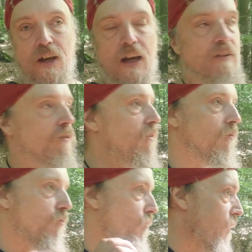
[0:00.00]
And
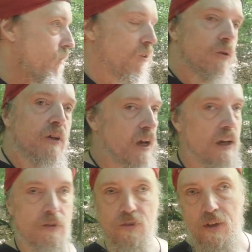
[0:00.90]
if you
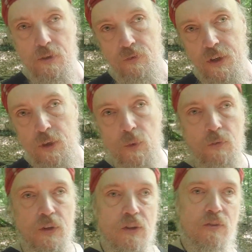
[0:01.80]
can't start a fire
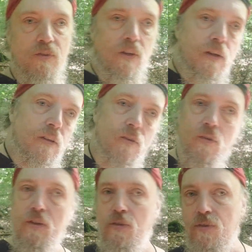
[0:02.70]
with flint and steel, you
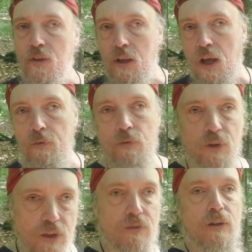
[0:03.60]
still have your
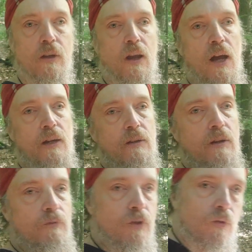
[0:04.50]
fire steel. And
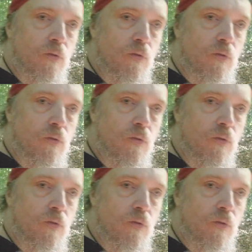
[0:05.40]
if